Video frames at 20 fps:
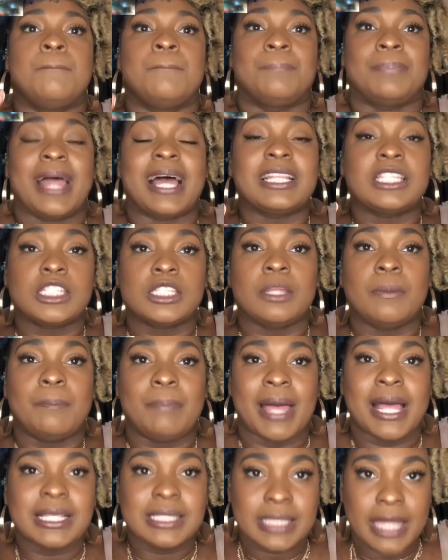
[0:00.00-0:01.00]
That's the
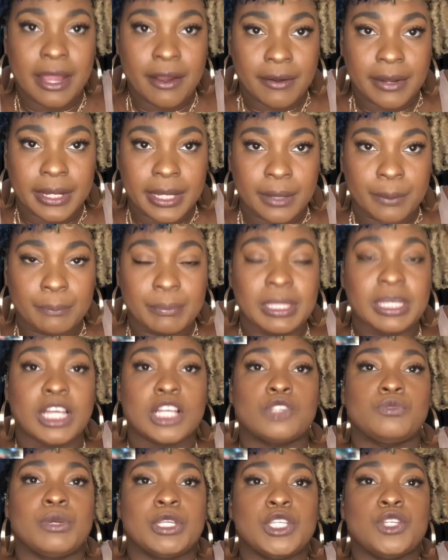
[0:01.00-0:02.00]
best area
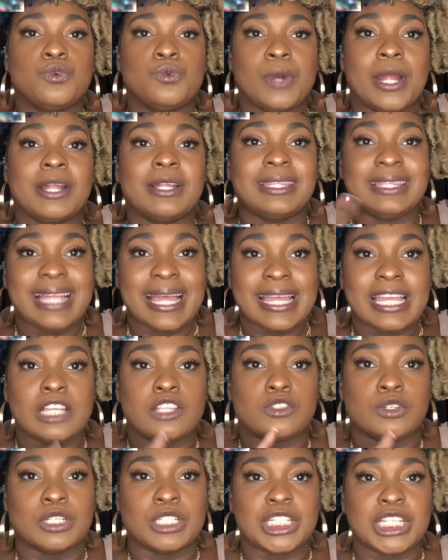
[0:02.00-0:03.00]
because when you wear
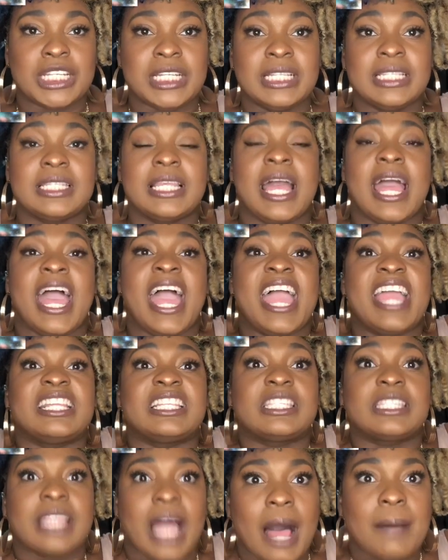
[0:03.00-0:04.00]
leggings or jeans, it
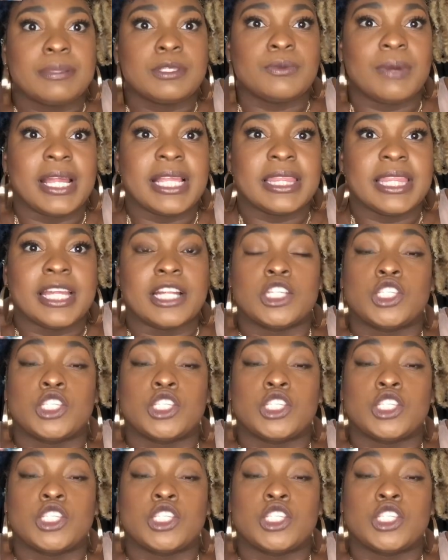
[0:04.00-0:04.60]
stops right there.